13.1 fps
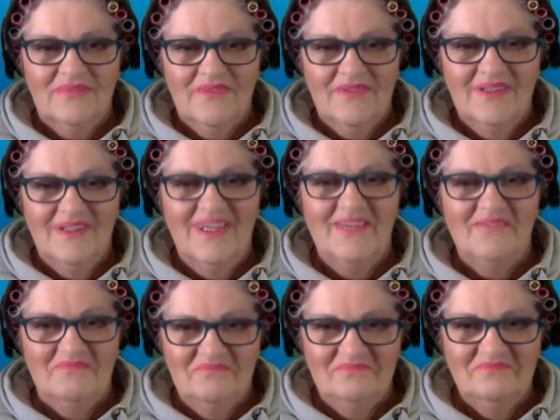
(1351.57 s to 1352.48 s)

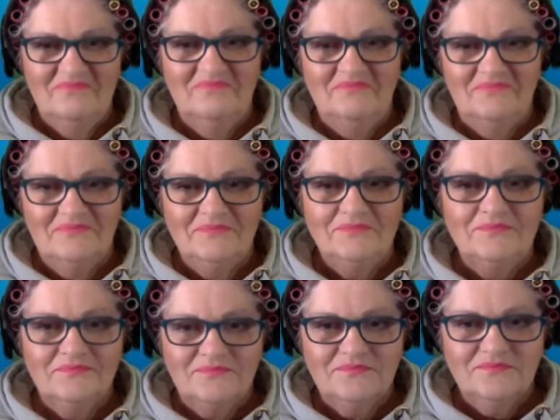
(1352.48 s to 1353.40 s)

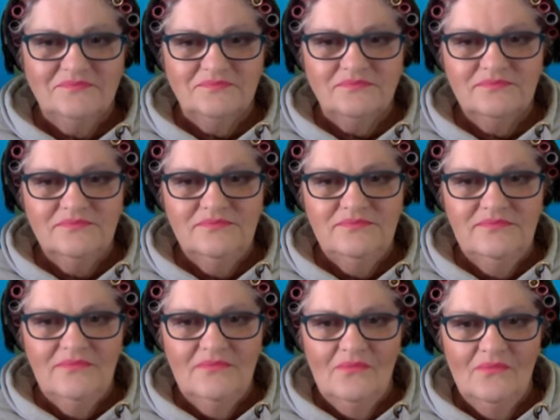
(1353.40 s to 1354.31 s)

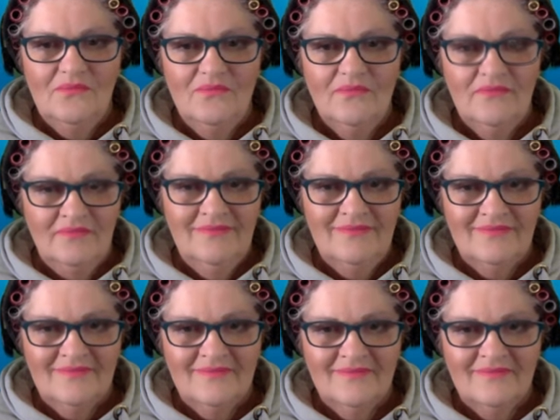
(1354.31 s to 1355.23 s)

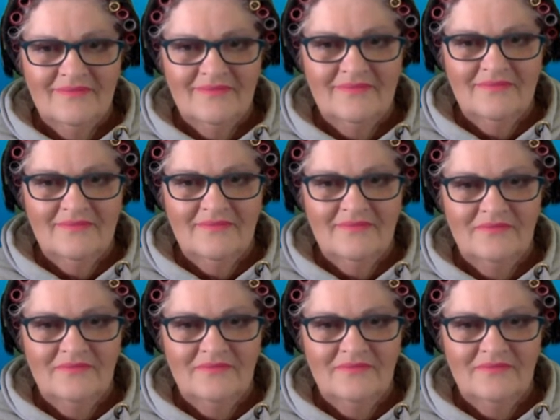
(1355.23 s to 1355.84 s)
(not speaking)